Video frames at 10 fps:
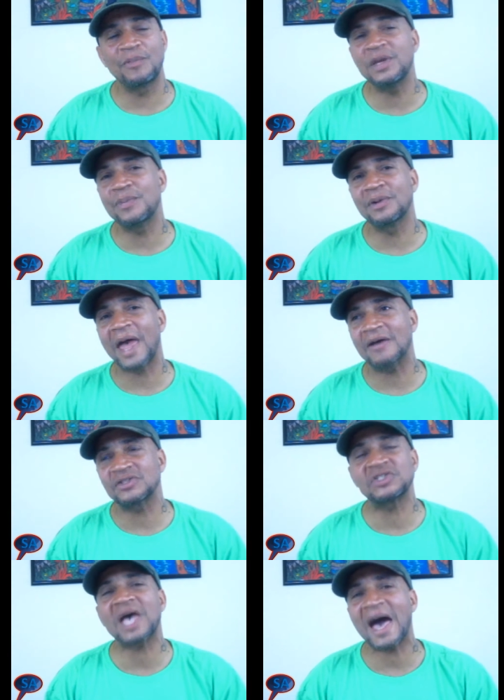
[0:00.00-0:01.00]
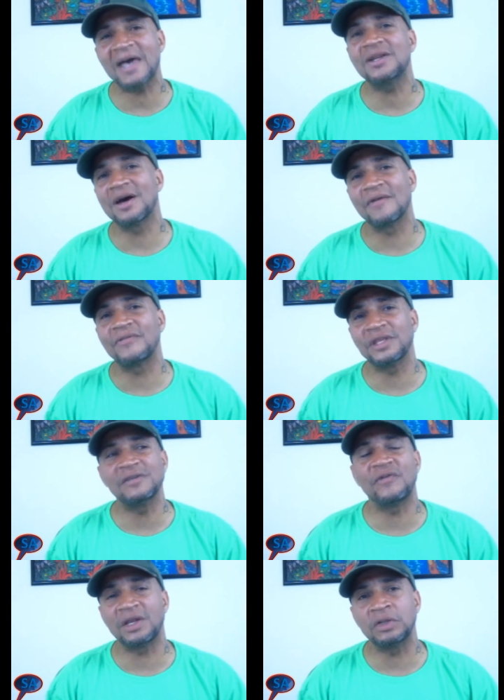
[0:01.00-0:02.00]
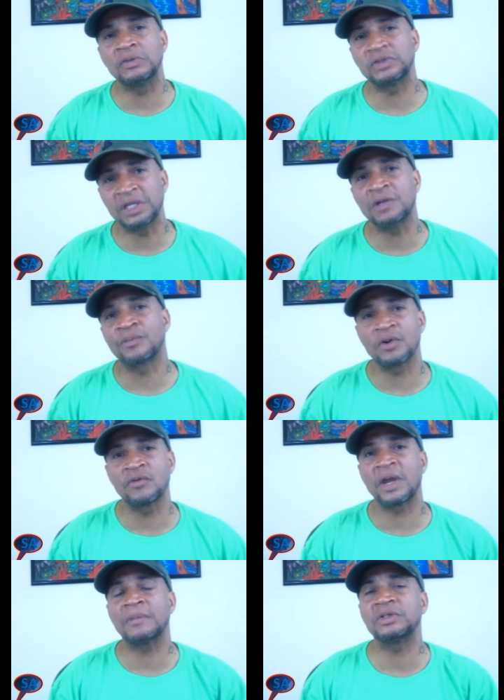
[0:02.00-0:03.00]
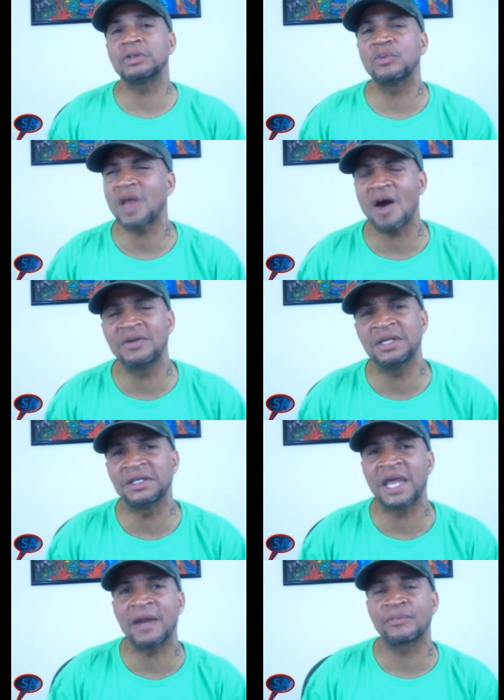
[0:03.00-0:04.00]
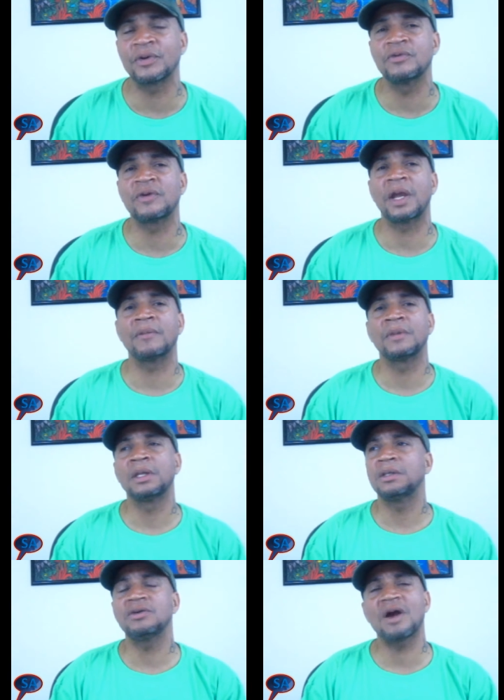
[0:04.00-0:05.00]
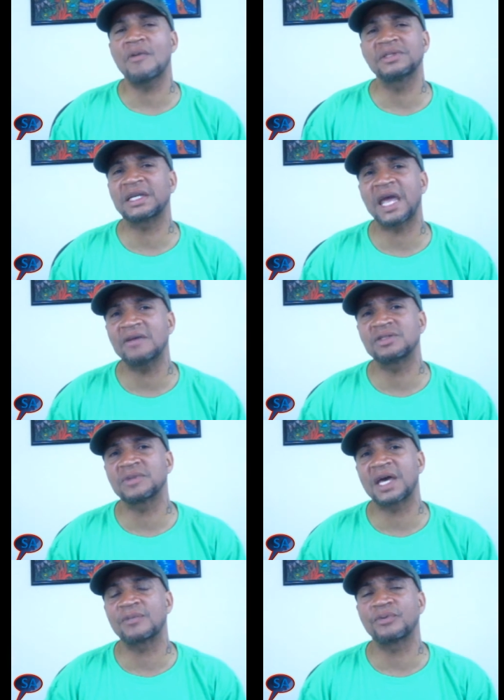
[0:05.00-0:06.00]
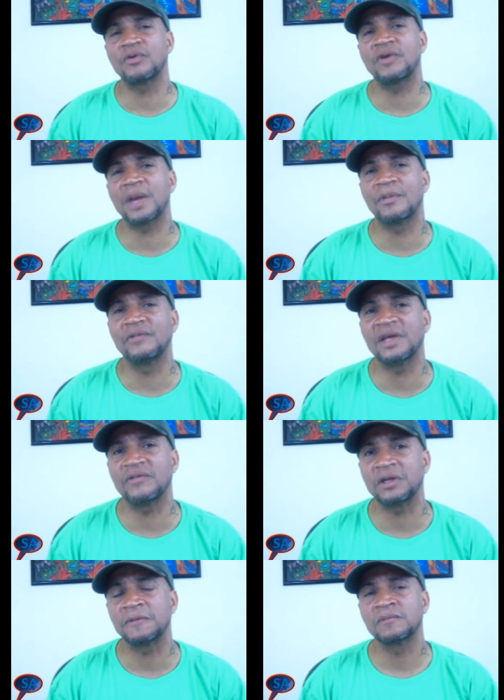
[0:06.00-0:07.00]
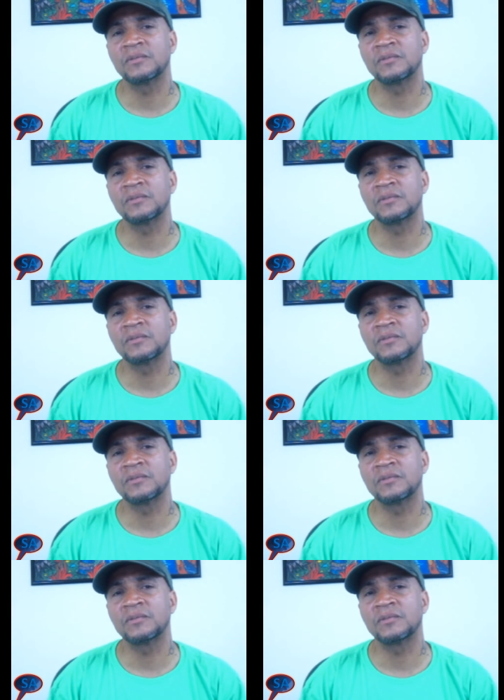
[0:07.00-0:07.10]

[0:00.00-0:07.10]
people outside of these venues need a program too. We all need a damn program. You always got to have some kind of program of living.